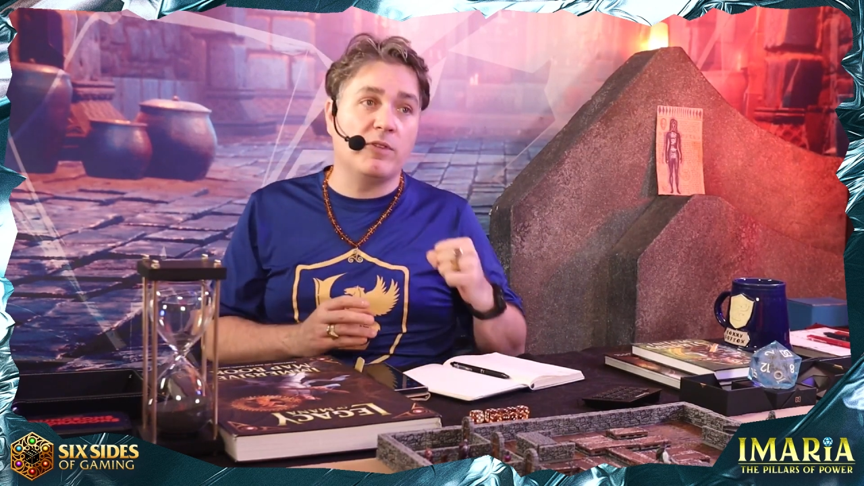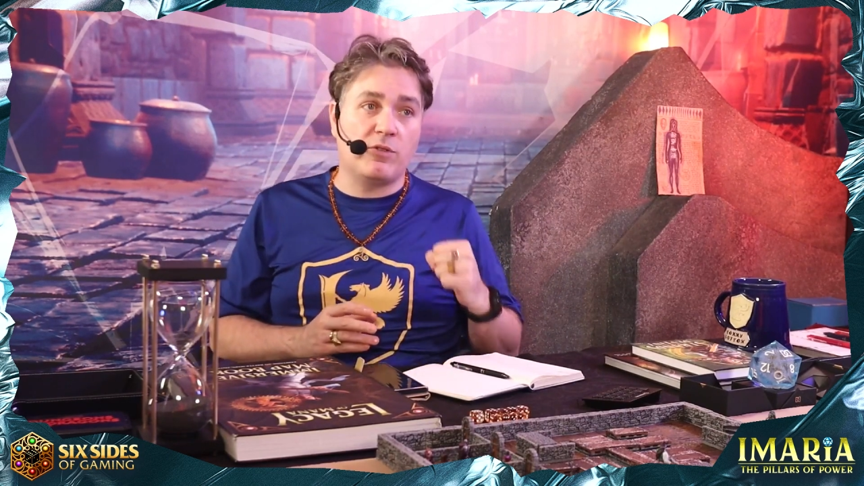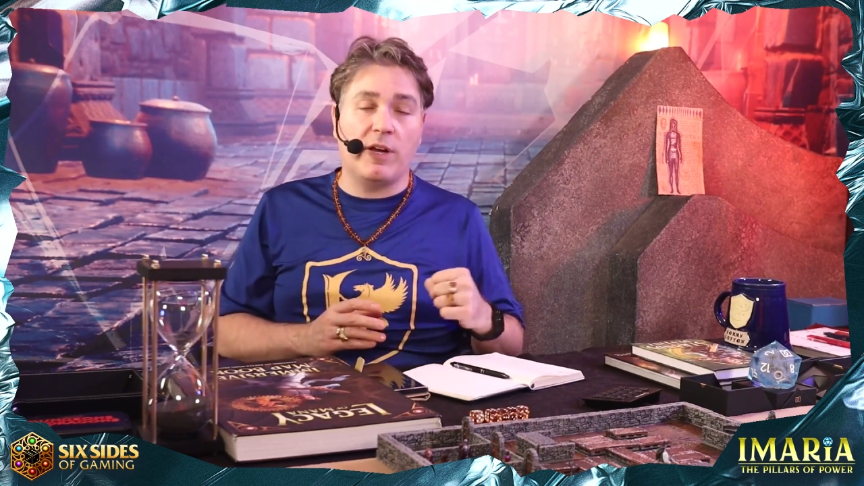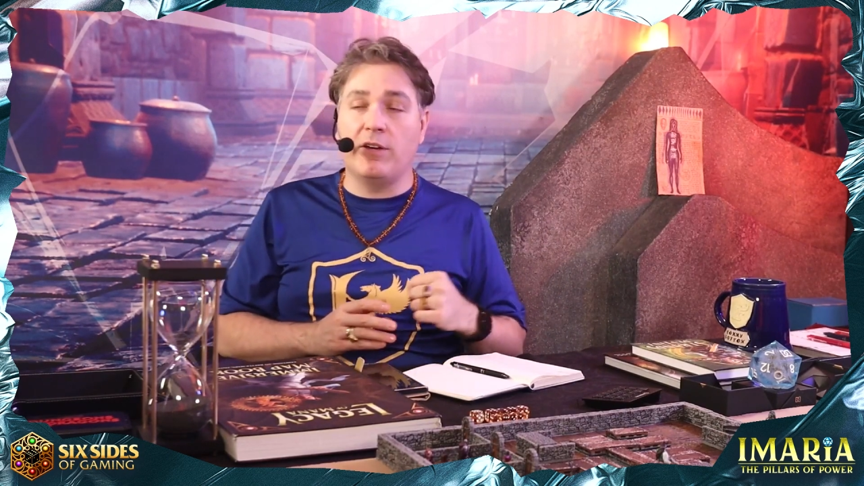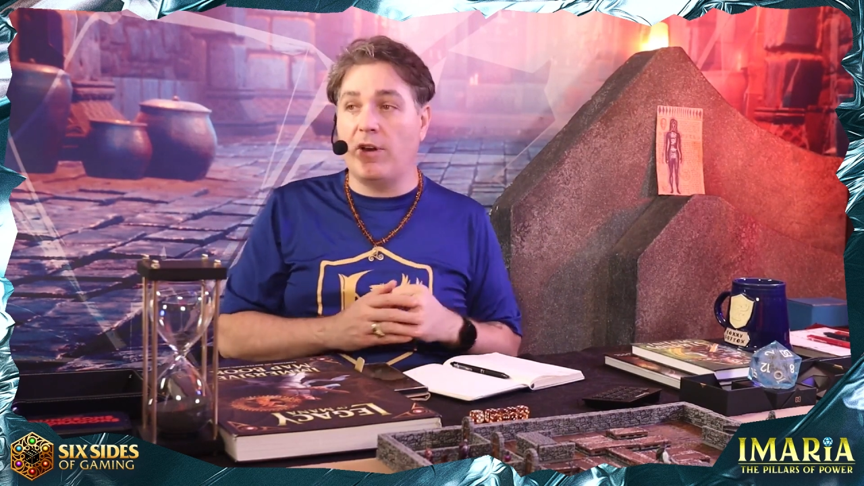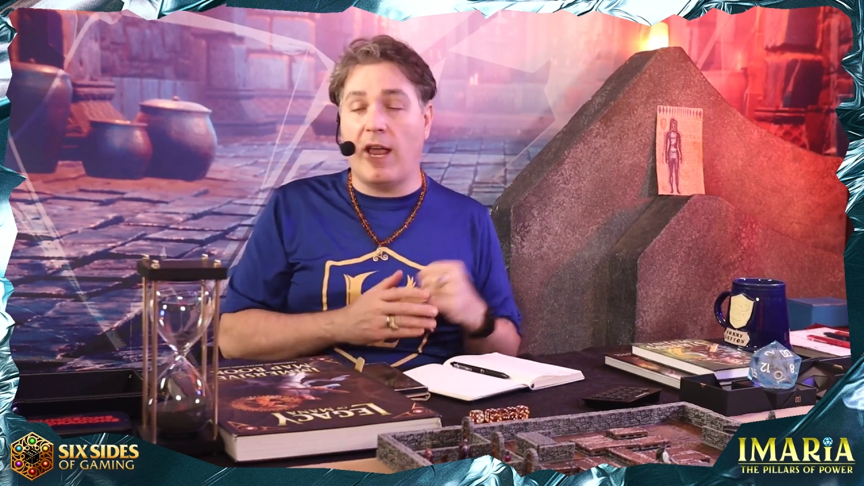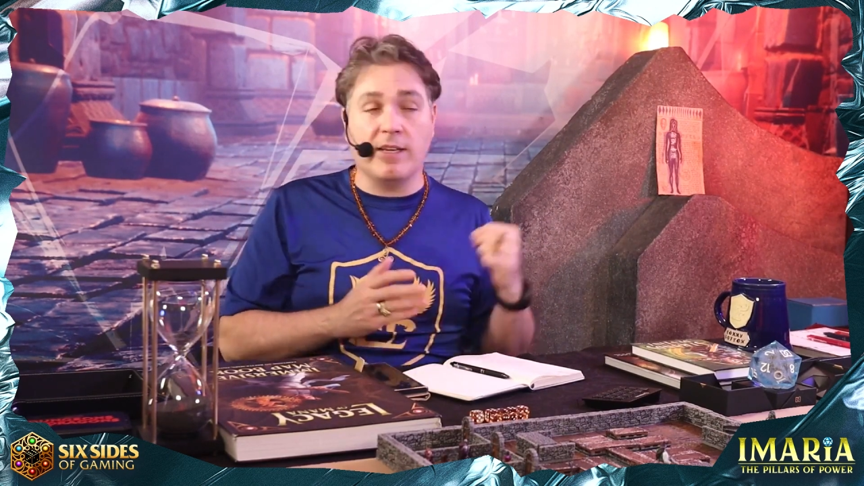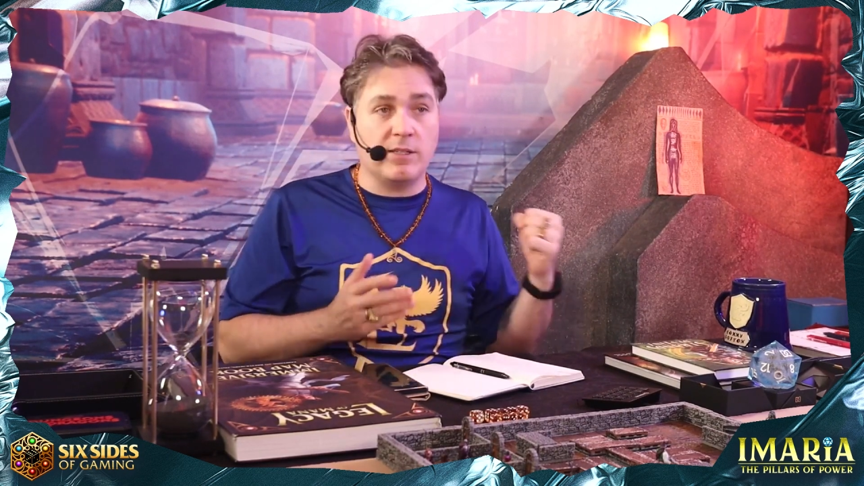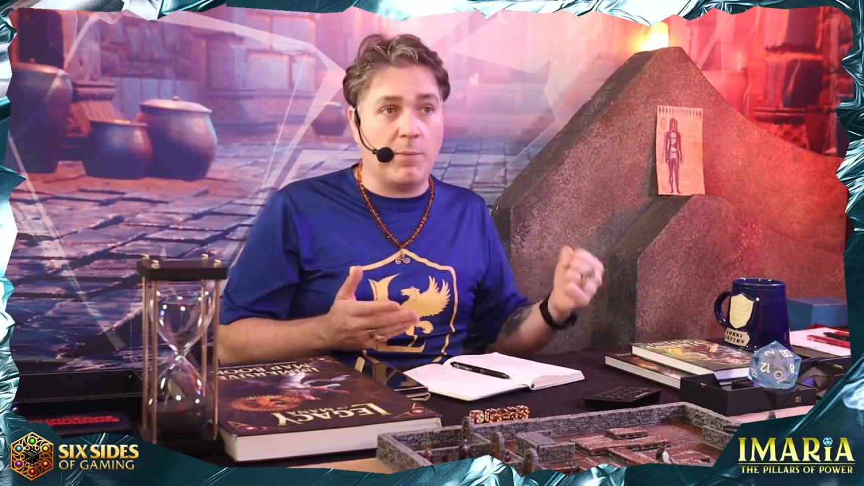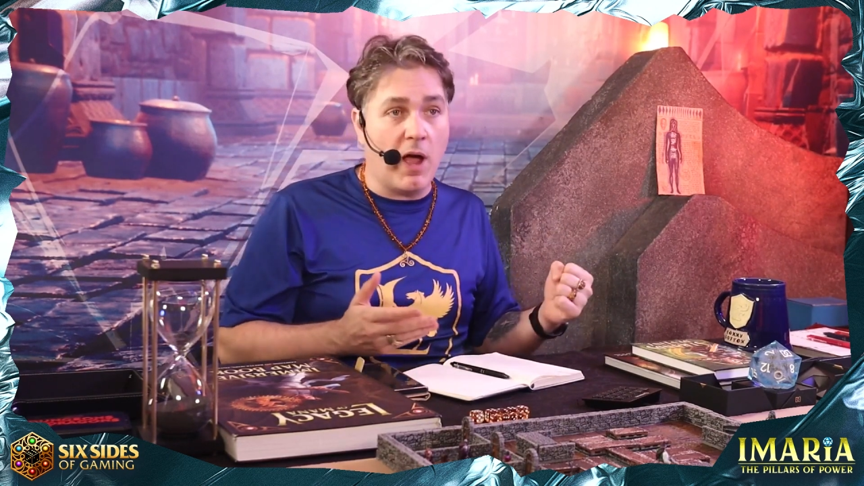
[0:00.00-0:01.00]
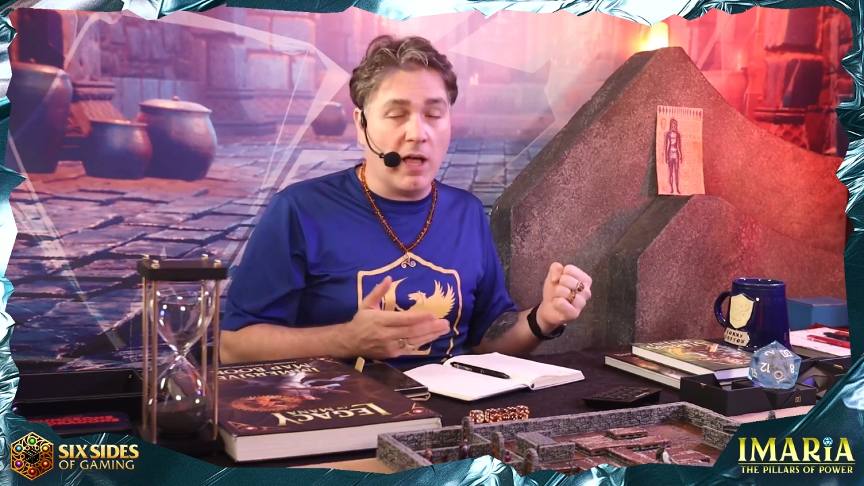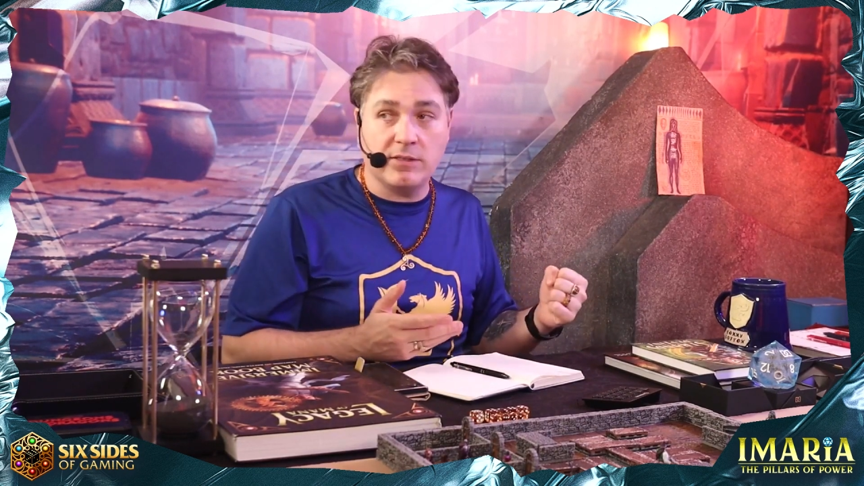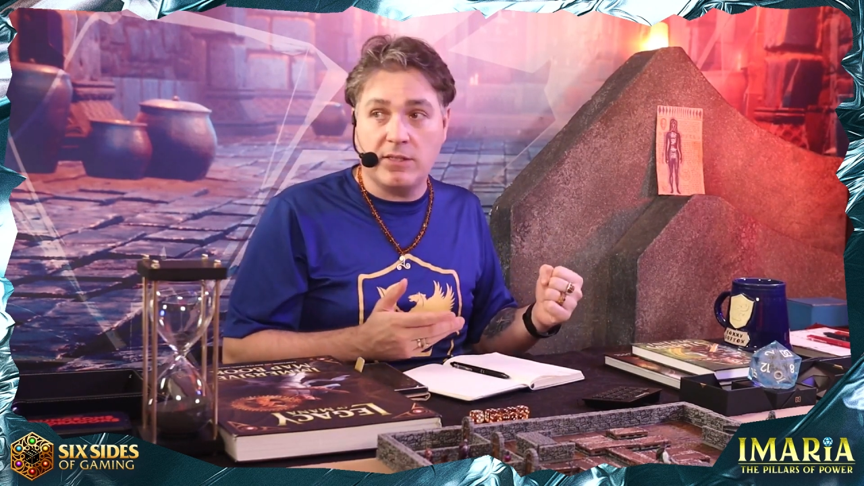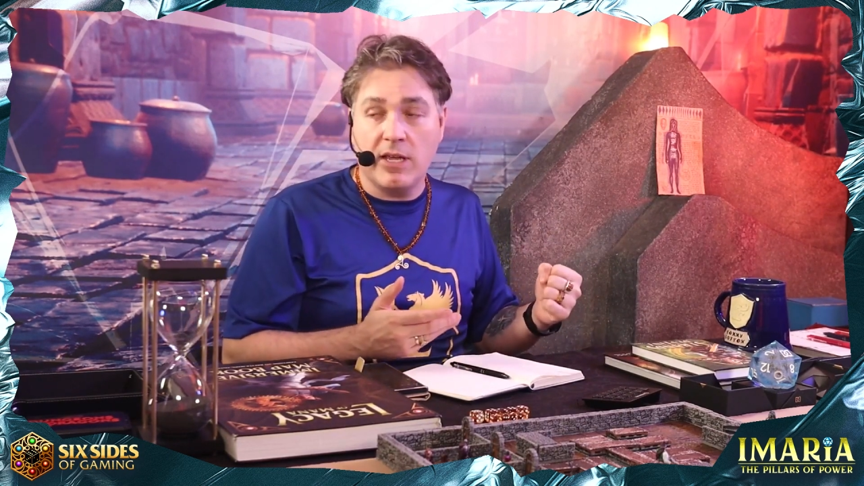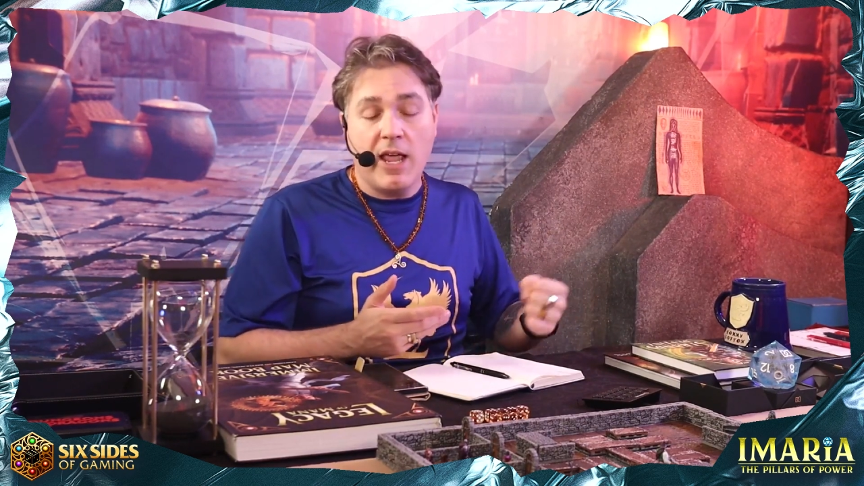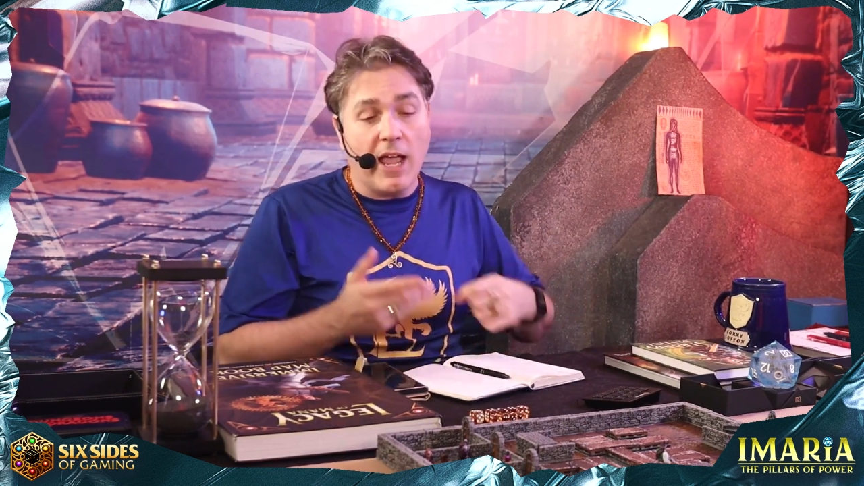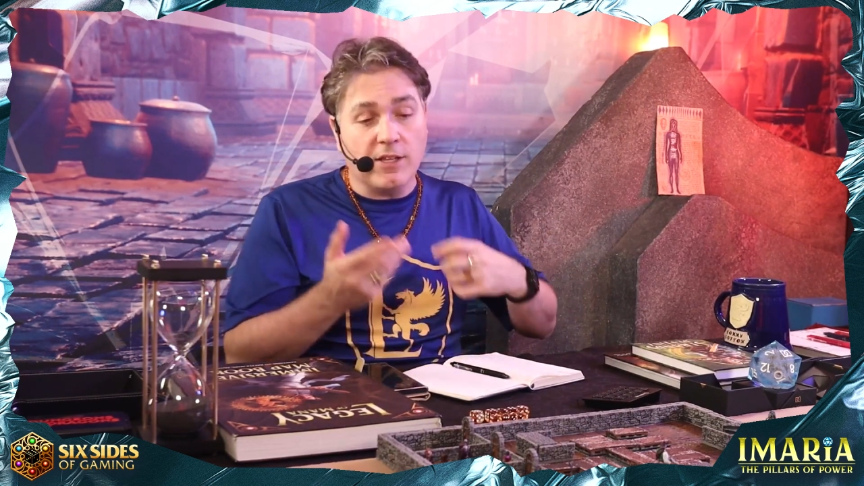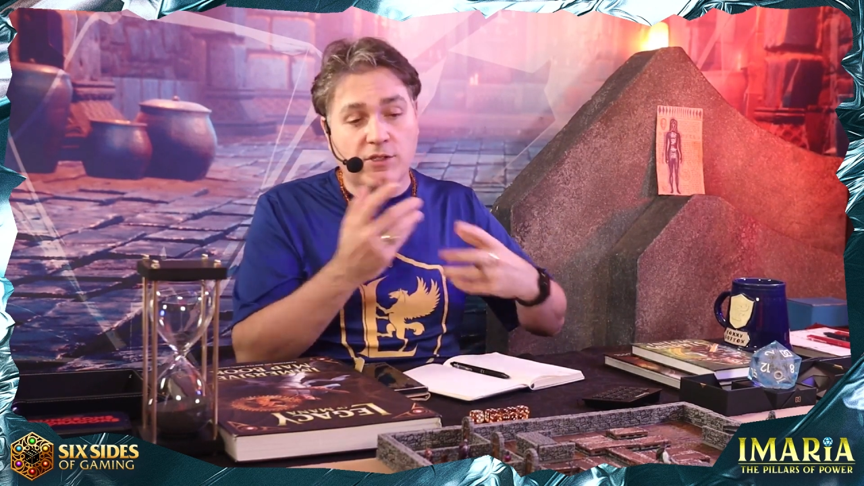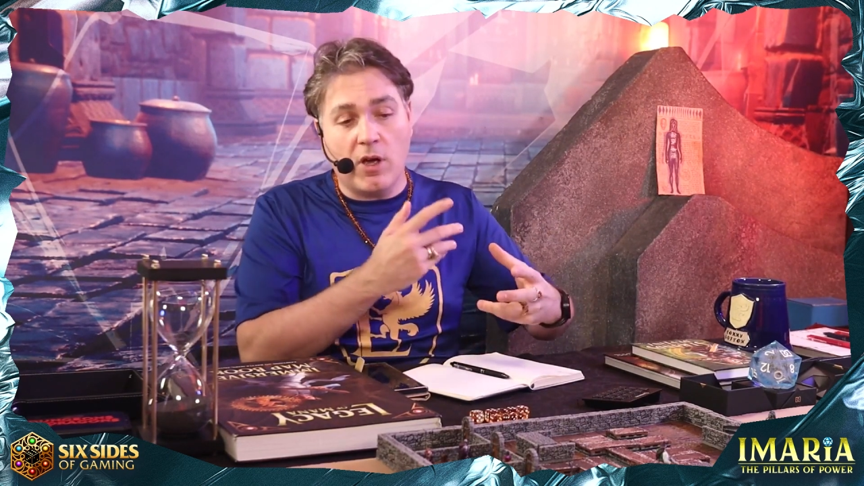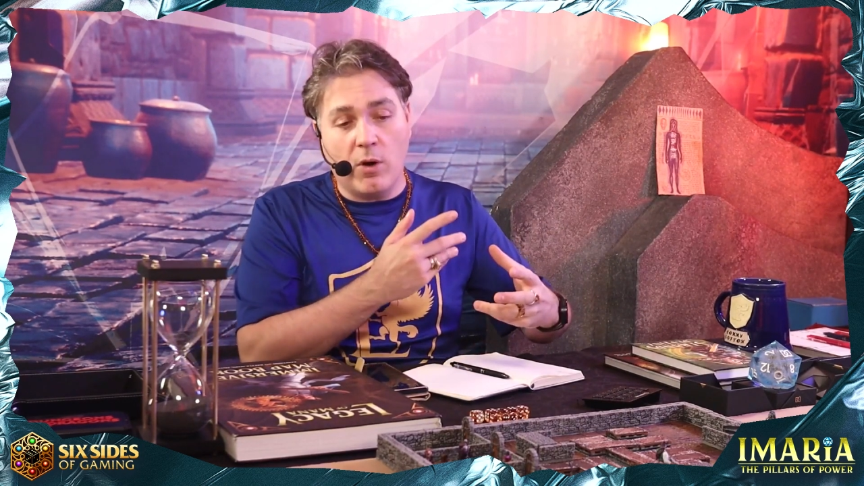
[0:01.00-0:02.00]
striker against the boss. And
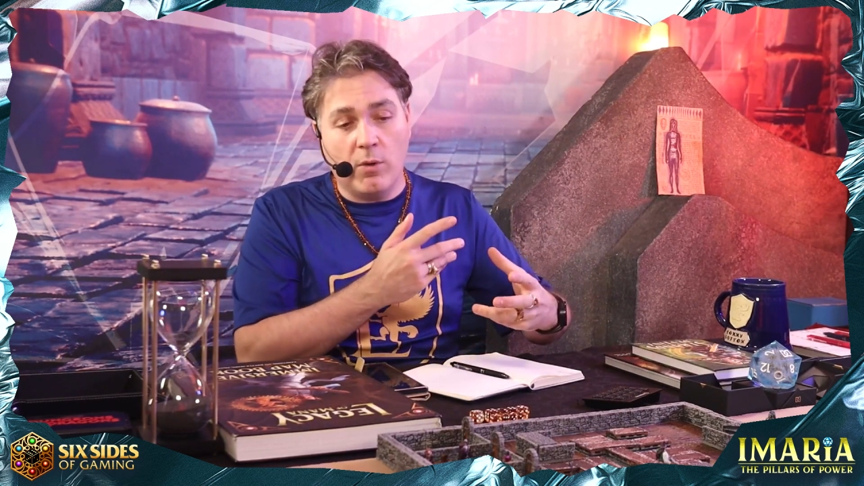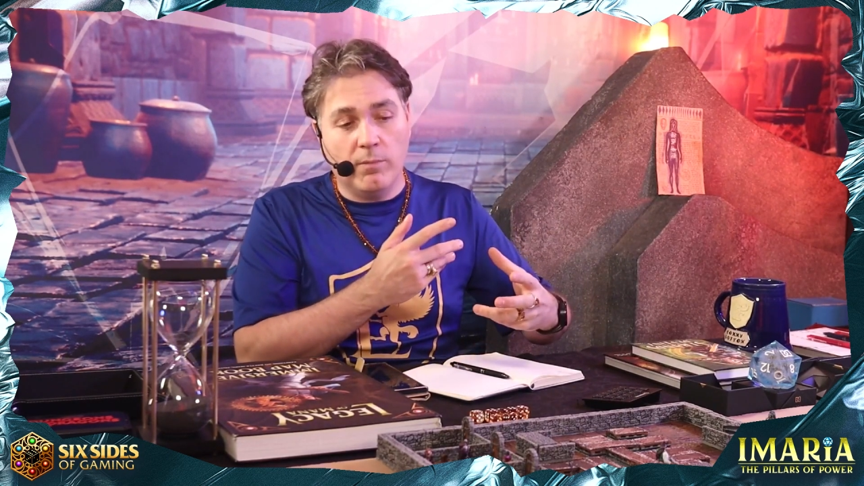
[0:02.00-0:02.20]
so